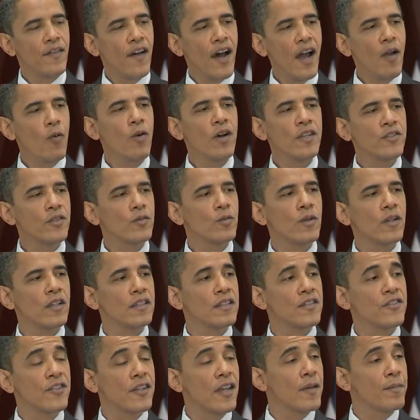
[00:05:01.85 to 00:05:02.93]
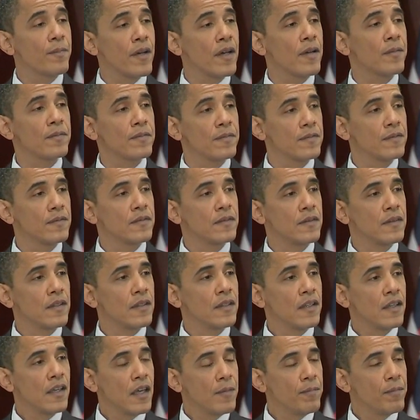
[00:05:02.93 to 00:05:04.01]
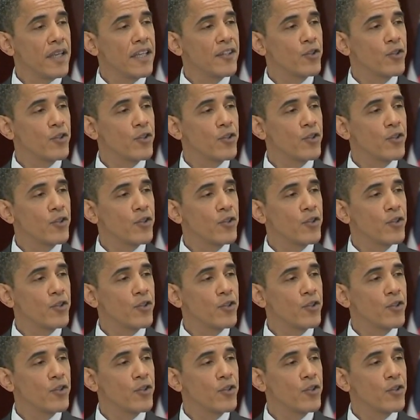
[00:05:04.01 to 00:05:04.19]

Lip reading: I wasn't willing to step up and be